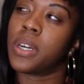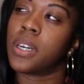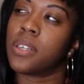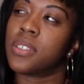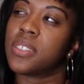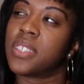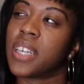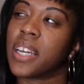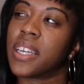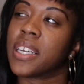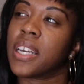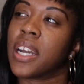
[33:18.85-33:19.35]

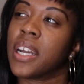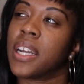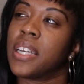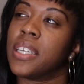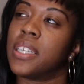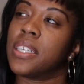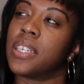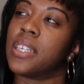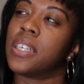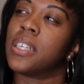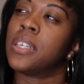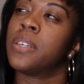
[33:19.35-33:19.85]
else I
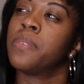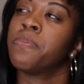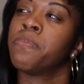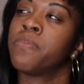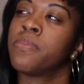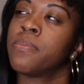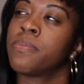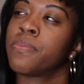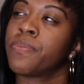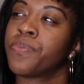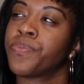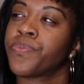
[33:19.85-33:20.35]
kind
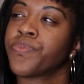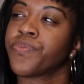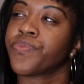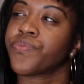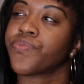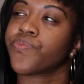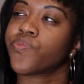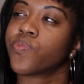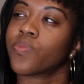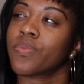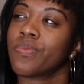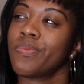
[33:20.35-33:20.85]

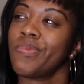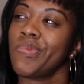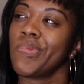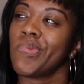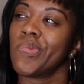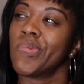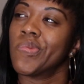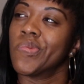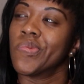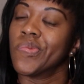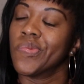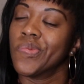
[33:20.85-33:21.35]

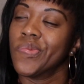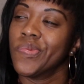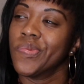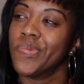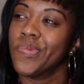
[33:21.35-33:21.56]
of,